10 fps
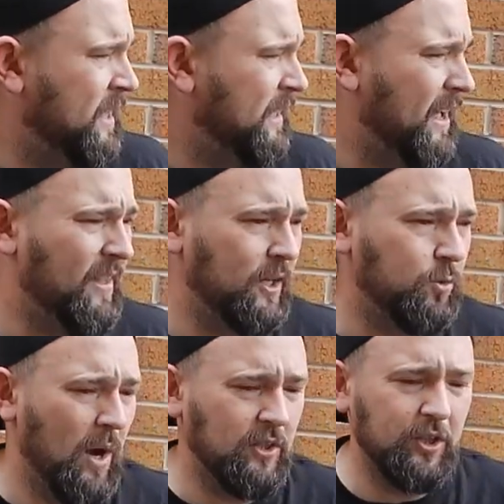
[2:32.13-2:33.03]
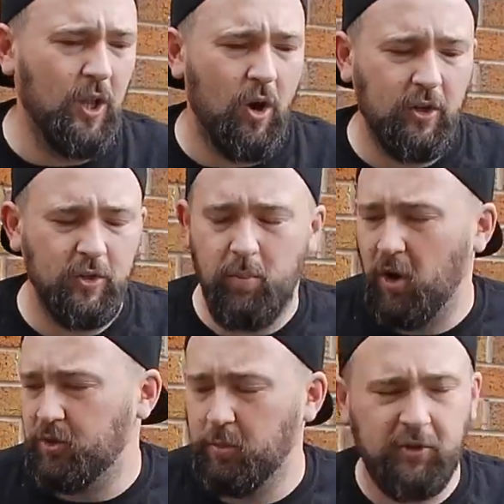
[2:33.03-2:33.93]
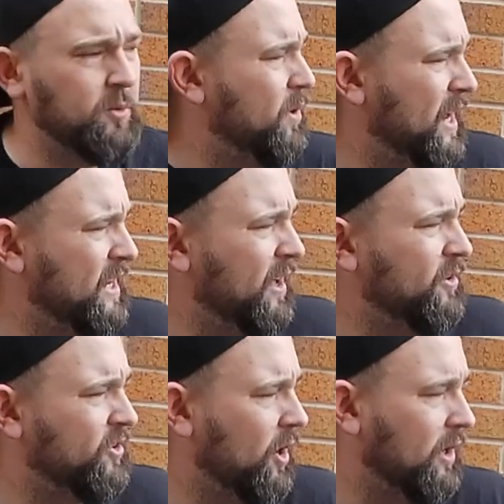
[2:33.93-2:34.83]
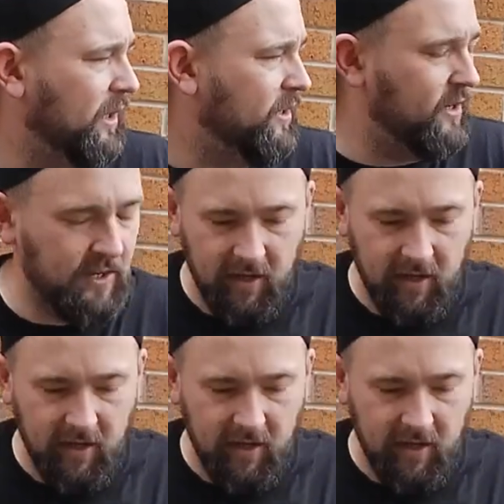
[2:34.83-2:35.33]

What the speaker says: let that dwell as long as possible to break down the soiling,